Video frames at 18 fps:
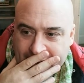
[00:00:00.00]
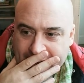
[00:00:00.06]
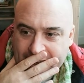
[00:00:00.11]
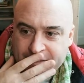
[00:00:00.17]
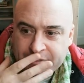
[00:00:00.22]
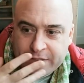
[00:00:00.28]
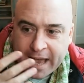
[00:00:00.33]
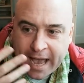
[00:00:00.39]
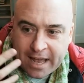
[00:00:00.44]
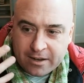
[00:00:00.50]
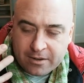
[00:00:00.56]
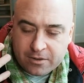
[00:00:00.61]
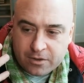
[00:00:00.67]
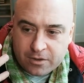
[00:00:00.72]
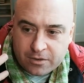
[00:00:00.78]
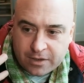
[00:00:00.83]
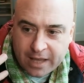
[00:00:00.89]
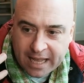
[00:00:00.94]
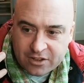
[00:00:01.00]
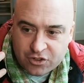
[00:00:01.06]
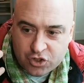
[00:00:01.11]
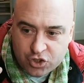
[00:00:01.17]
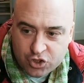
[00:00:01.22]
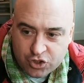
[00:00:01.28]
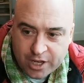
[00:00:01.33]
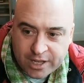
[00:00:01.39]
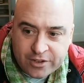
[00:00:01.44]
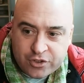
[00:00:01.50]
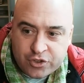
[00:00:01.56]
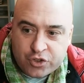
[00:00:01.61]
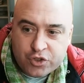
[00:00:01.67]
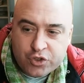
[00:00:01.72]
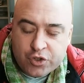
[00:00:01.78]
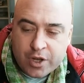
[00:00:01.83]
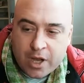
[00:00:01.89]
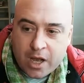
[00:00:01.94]
and that that
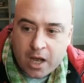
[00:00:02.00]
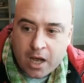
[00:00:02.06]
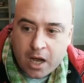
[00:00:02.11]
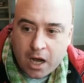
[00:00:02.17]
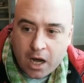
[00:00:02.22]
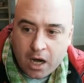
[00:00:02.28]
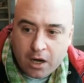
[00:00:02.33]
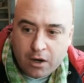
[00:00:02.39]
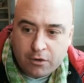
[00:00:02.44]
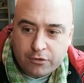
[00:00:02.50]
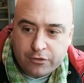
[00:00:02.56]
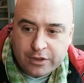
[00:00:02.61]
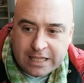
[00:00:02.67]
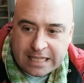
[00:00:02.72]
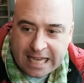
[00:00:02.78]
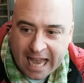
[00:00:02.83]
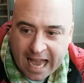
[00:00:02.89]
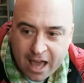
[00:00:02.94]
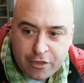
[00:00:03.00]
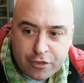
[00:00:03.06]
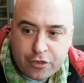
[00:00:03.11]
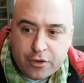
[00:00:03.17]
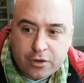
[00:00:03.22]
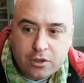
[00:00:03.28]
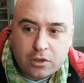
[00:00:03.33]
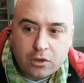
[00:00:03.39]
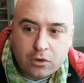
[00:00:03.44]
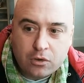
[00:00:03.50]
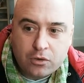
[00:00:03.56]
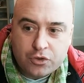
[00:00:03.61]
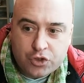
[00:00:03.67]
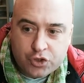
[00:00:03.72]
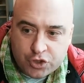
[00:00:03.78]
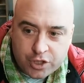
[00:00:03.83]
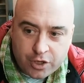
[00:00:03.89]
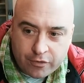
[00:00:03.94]
sense of the ethical
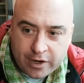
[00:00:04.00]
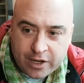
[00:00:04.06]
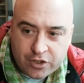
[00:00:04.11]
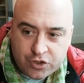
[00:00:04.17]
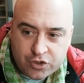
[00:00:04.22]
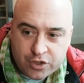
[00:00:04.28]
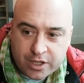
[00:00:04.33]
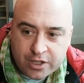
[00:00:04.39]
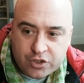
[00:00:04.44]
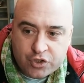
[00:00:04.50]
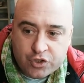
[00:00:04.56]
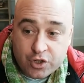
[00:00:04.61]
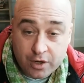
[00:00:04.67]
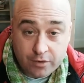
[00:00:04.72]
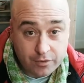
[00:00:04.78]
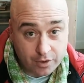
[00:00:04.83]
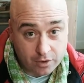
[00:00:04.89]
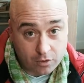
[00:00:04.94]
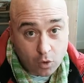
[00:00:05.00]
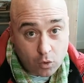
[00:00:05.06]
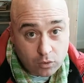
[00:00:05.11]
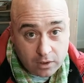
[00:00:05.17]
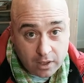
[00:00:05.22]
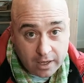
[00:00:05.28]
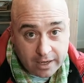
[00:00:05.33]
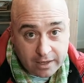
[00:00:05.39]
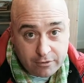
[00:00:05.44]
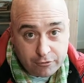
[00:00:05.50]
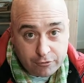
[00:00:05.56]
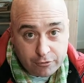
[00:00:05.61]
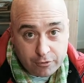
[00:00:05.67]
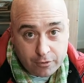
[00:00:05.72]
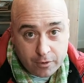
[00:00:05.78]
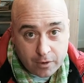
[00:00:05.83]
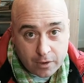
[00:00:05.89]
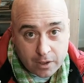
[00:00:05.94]
seriousness of their own
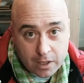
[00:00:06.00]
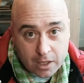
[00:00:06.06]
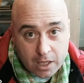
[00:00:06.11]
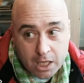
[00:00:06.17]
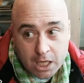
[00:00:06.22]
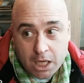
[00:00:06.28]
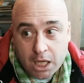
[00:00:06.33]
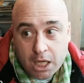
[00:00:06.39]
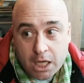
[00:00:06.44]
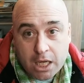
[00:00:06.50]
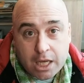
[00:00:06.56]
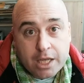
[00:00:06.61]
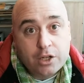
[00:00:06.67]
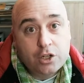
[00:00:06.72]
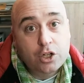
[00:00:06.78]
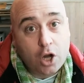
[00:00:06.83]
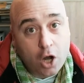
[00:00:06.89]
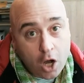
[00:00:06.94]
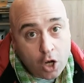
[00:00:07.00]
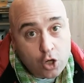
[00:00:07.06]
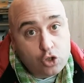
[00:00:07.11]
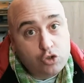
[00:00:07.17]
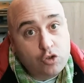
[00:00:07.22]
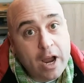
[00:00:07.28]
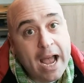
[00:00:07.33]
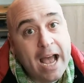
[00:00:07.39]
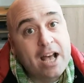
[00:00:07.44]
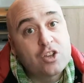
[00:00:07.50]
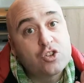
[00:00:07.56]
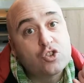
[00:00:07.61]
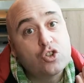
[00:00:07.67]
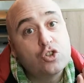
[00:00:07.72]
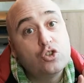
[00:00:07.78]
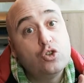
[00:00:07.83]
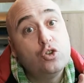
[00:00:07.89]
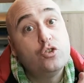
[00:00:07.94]
life in
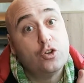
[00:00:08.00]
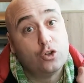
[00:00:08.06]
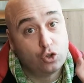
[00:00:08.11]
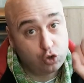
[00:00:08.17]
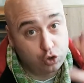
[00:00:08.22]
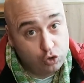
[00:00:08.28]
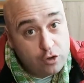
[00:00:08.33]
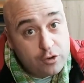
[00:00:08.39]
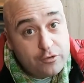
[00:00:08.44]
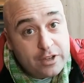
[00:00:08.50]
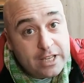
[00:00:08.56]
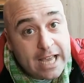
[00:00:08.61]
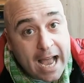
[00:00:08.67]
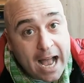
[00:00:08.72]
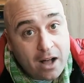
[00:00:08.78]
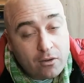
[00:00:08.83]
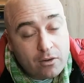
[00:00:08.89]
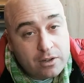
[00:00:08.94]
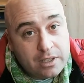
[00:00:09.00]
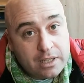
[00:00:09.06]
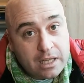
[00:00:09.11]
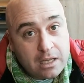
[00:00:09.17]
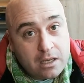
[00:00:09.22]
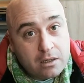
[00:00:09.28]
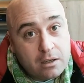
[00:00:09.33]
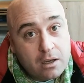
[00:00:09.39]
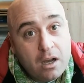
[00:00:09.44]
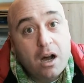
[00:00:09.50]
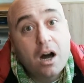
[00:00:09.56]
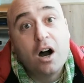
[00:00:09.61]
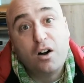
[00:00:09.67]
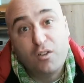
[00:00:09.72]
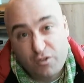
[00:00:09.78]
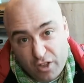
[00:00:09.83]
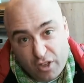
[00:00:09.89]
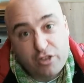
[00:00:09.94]
contrast to the triviality
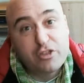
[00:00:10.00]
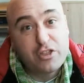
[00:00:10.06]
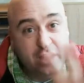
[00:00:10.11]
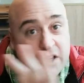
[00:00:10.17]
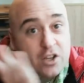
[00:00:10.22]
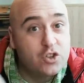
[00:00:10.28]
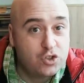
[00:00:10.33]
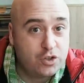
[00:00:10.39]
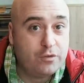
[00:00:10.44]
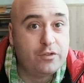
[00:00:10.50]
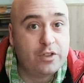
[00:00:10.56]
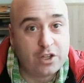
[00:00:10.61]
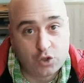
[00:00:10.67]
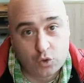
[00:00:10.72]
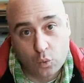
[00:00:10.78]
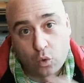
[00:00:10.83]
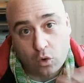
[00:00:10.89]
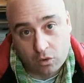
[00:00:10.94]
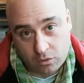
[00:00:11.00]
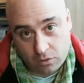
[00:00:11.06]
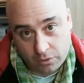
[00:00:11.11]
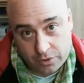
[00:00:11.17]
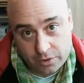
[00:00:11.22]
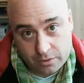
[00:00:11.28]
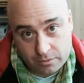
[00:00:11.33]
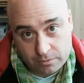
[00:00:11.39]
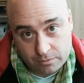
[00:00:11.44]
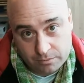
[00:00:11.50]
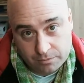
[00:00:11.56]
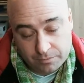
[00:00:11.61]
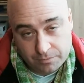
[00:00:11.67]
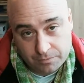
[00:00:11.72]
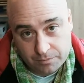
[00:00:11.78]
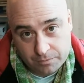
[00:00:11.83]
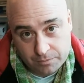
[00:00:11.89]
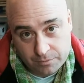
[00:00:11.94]
of the things of this world,
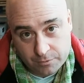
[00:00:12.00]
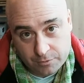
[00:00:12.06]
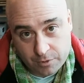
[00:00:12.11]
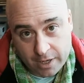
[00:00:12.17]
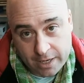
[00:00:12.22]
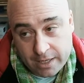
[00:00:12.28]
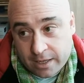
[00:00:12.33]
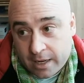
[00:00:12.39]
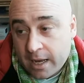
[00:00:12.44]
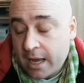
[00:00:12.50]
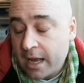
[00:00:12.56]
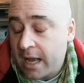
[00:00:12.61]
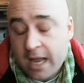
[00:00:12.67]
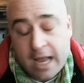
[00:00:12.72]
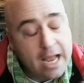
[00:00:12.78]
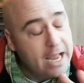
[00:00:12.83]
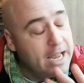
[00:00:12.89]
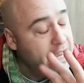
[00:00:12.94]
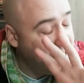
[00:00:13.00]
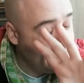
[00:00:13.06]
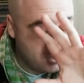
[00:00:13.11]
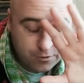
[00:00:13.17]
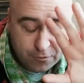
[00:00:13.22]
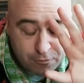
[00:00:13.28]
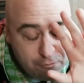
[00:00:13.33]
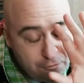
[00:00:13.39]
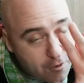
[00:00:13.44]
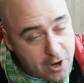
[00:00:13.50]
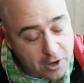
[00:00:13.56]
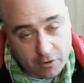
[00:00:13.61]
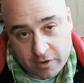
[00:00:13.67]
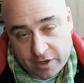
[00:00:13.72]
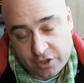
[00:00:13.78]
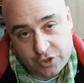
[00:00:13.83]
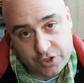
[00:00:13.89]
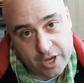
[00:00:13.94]
right? It's
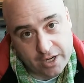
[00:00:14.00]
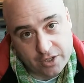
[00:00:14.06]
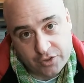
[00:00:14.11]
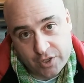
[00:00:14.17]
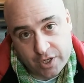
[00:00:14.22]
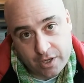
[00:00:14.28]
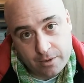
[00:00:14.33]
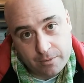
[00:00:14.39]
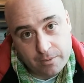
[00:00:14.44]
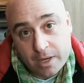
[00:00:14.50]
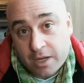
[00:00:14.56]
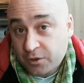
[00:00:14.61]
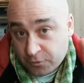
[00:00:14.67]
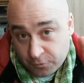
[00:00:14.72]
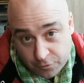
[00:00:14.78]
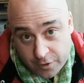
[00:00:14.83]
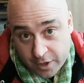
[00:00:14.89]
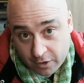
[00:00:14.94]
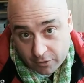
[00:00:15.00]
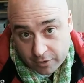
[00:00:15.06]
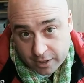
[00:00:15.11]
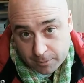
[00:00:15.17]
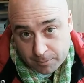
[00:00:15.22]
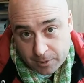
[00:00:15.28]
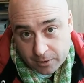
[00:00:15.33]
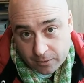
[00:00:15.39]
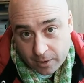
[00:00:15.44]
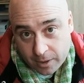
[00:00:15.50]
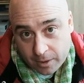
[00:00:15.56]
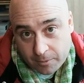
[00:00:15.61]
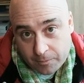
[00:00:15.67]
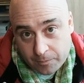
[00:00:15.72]
very sexy. It's very appealing.